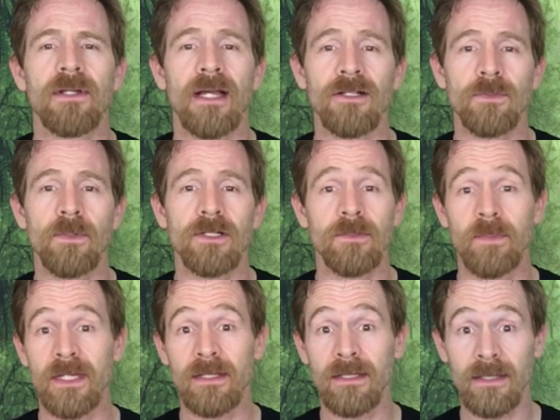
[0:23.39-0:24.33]
isopod
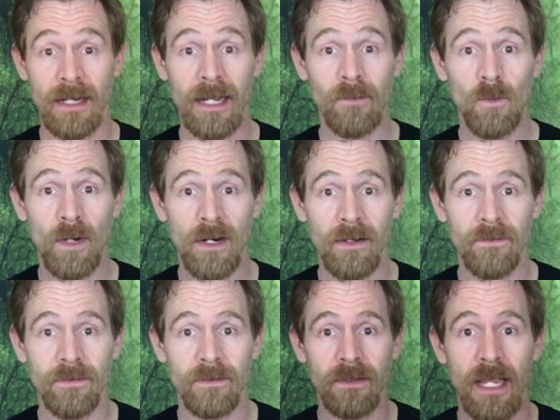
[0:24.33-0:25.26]
species that I'm aware of,